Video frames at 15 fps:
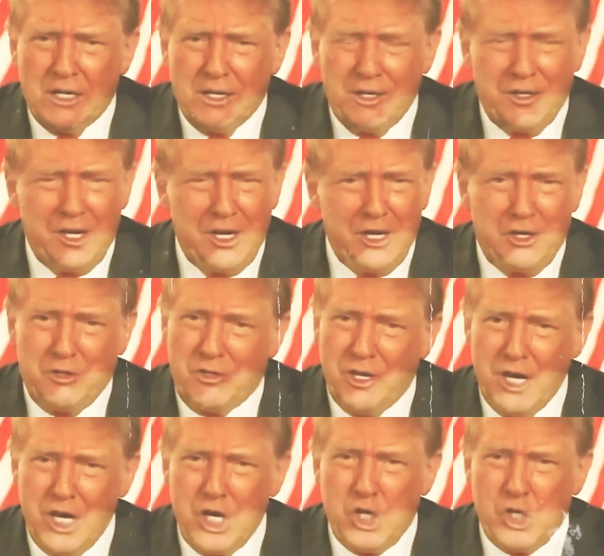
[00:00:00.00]

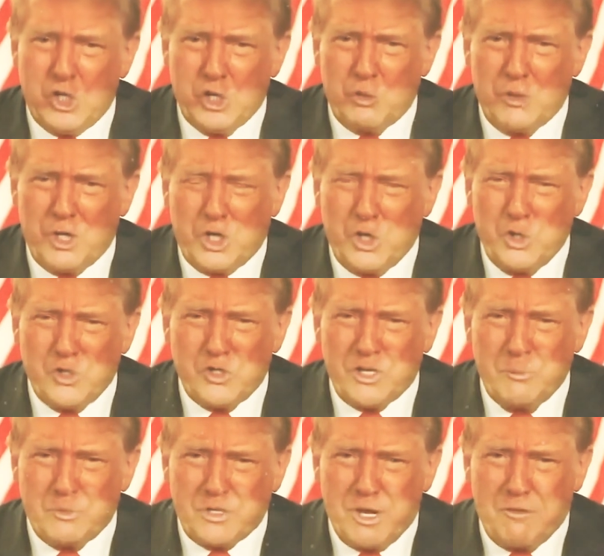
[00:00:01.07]
He should recuse
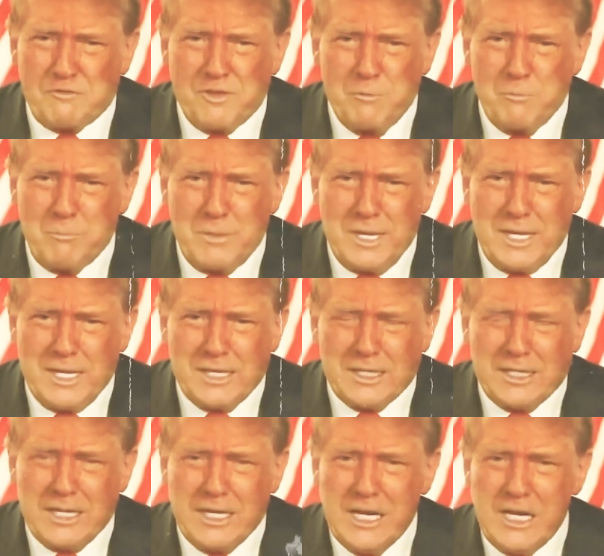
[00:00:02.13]
himself
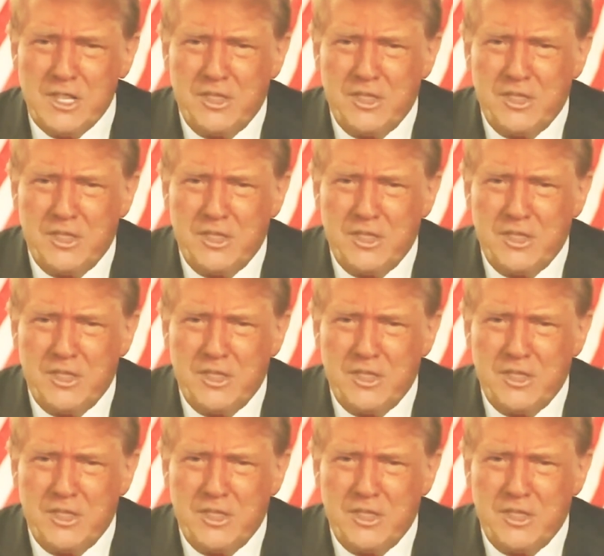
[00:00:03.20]
immediately.